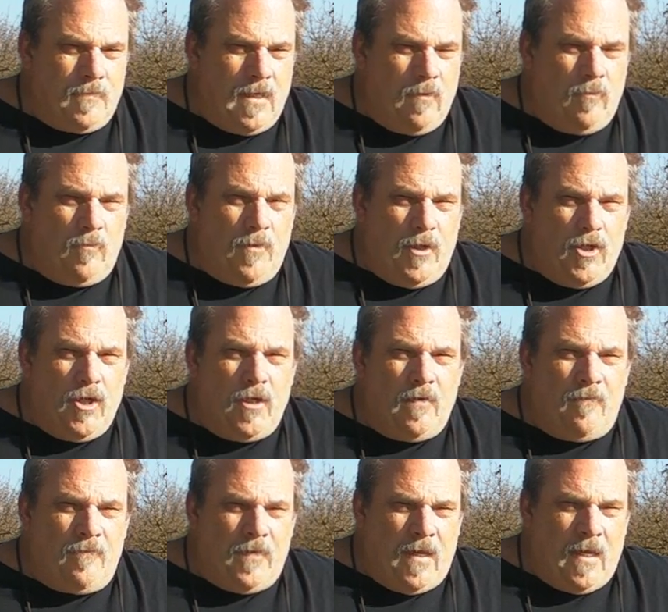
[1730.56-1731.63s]
It would be good
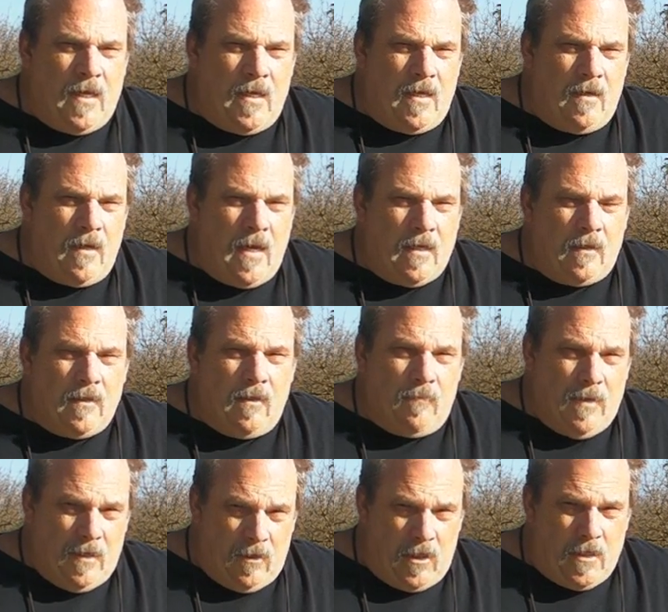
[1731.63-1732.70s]
if they had a little
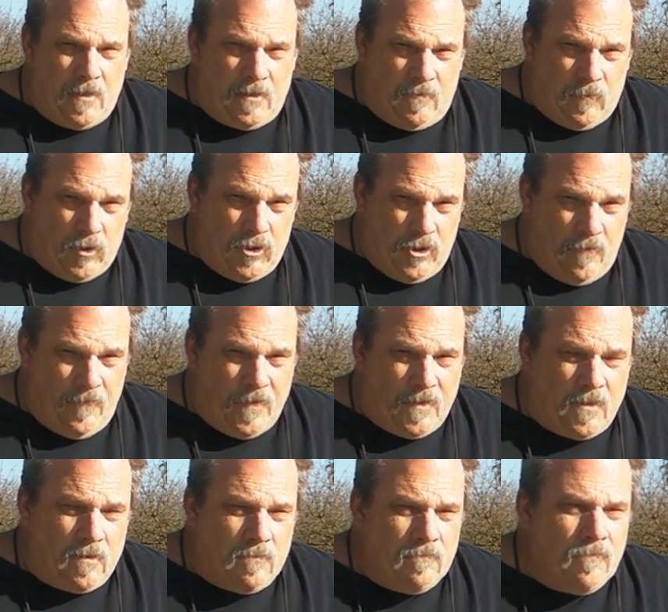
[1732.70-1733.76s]
better customer
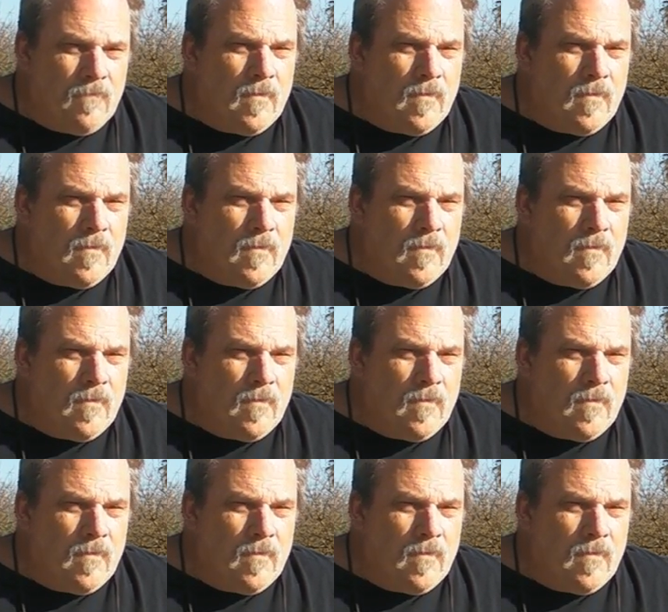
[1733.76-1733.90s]
service.